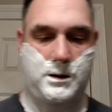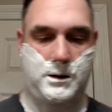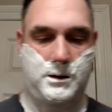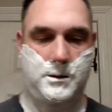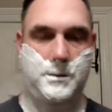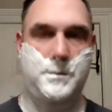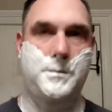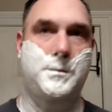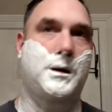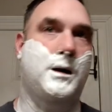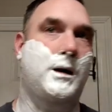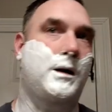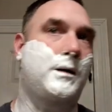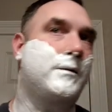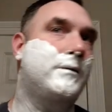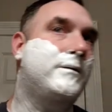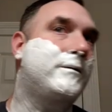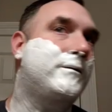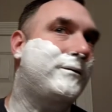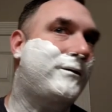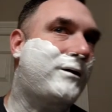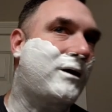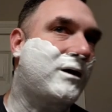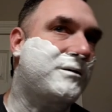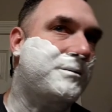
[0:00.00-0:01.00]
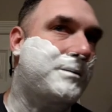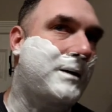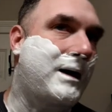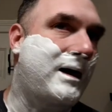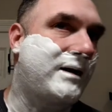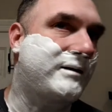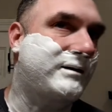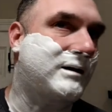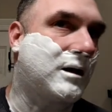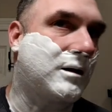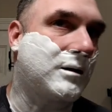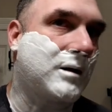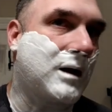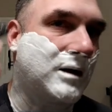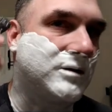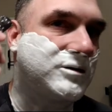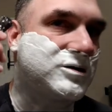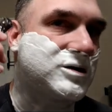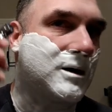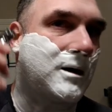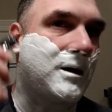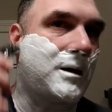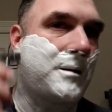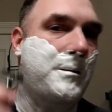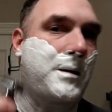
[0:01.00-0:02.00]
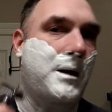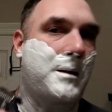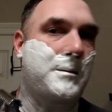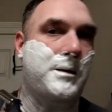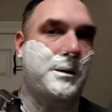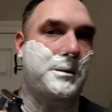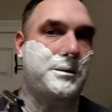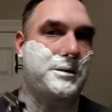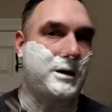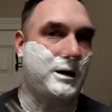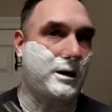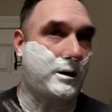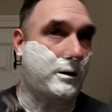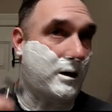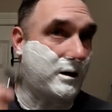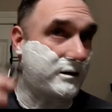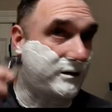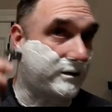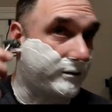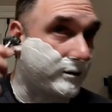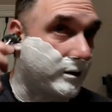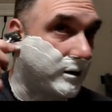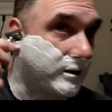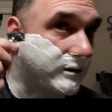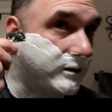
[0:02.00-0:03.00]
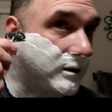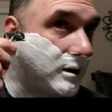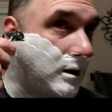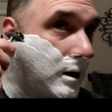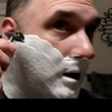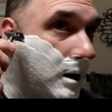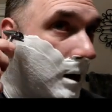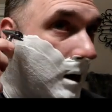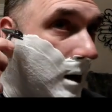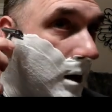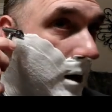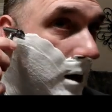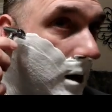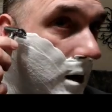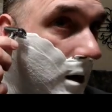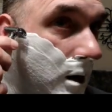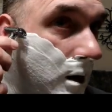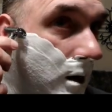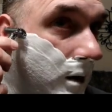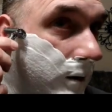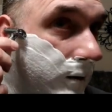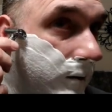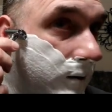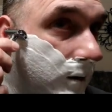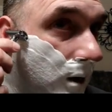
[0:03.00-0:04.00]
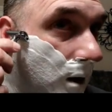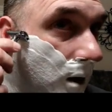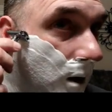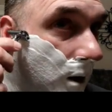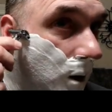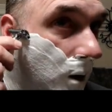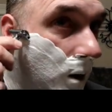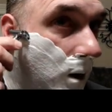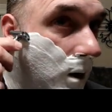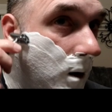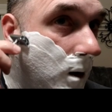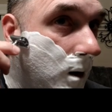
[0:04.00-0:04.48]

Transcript: But first pass, I'll bump up the aggressiveness. So,